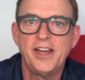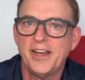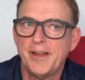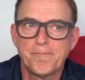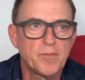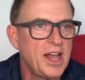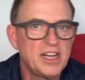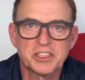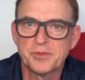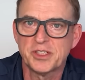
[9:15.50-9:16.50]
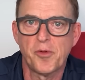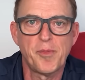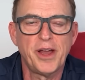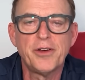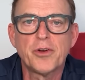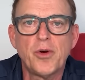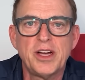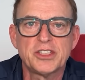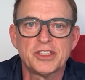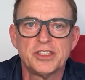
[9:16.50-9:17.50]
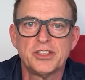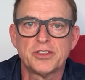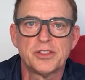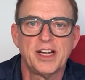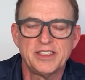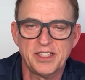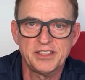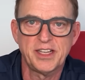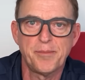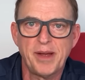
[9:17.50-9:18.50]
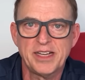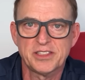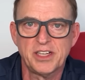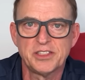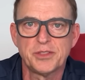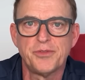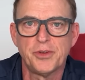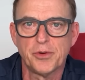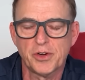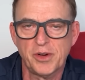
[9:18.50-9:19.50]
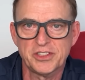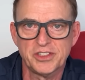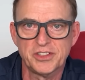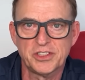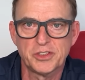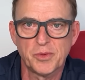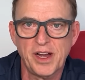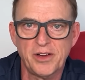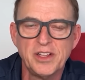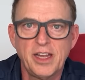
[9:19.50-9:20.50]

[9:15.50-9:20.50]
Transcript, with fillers: and ask some of my own questions, or, as I said, pass on some viewer questions as well.